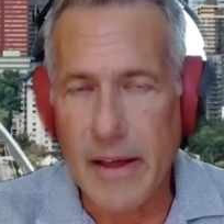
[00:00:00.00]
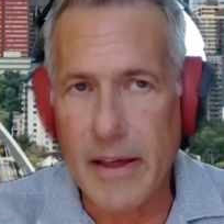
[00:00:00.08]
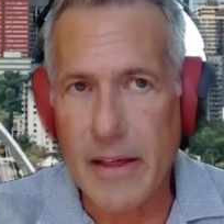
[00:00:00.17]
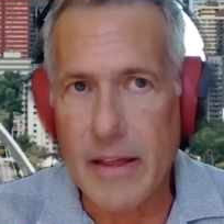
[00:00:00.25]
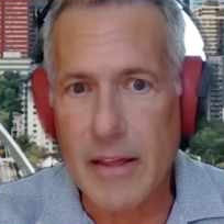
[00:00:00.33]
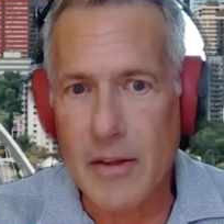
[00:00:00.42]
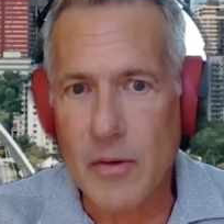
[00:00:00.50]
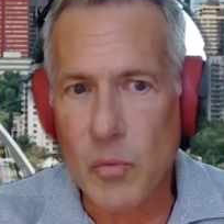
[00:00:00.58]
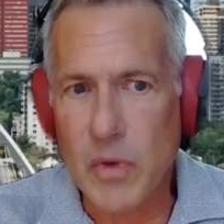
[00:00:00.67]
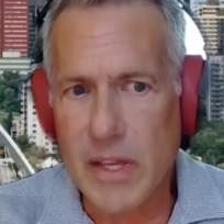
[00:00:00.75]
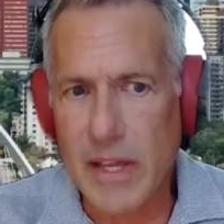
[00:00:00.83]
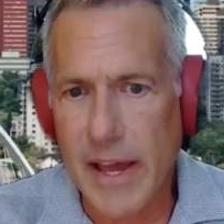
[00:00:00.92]

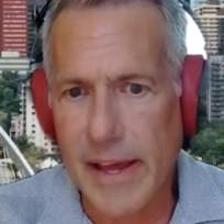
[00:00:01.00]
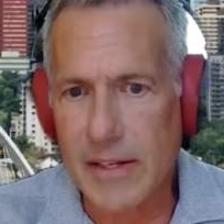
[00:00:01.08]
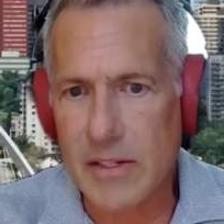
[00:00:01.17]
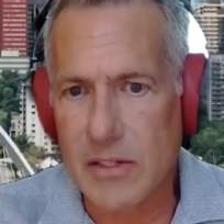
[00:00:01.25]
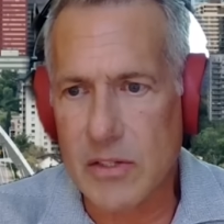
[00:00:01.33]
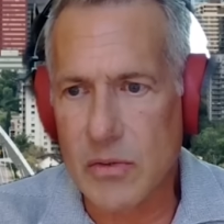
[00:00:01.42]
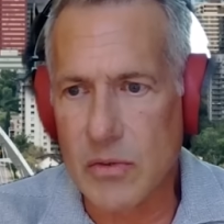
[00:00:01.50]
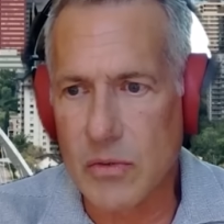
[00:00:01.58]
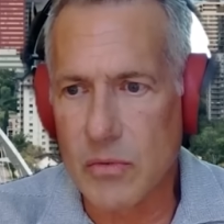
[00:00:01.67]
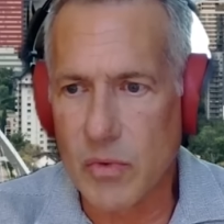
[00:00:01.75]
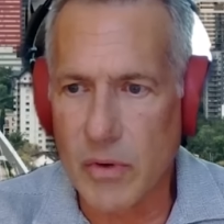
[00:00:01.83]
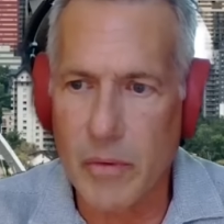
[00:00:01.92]

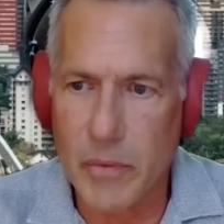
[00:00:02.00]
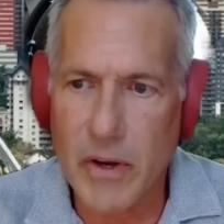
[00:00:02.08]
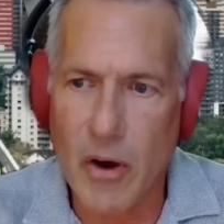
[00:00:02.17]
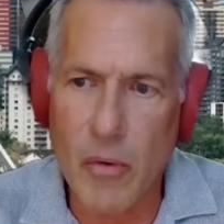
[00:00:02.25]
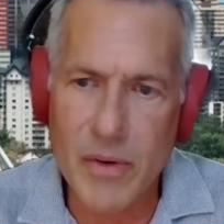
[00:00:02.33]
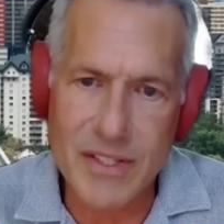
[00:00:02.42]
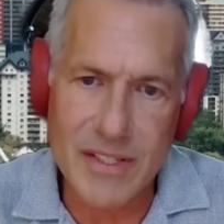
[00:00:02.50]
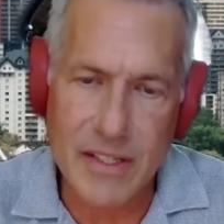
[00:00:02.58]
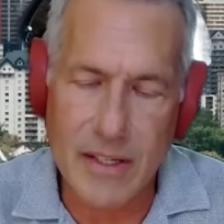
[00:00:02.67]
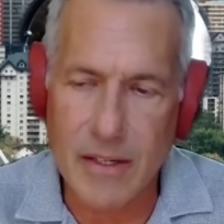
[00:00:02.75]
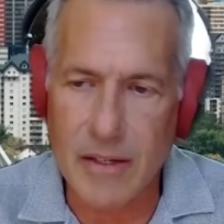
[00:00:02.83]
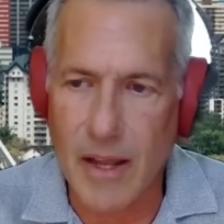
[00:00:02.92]
we always
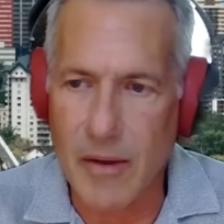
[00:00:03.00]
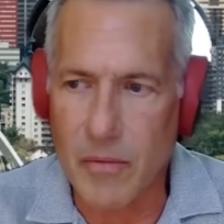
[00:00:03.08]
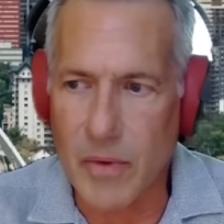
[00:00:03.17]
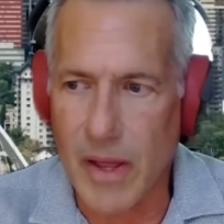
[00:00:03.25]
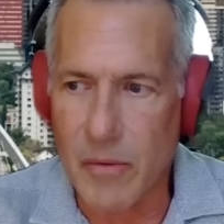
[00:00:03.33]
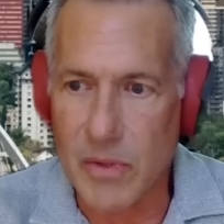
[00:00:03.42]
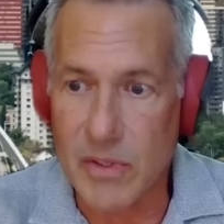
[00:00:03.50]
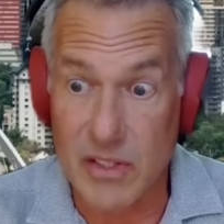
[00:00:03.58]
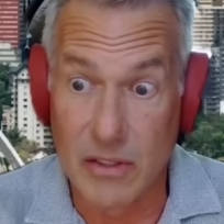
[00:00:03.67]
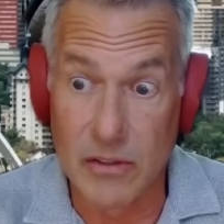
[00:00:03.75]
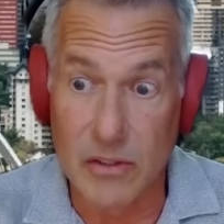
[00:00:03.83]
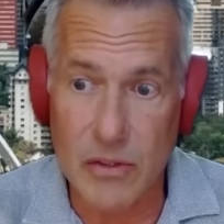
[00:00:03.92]
did, and we
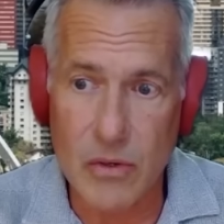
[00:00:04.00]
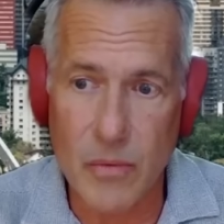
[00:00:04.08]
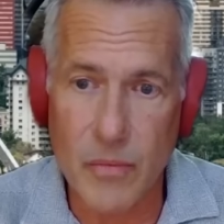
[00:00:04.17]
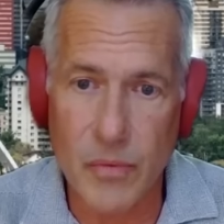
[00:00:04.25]
still do.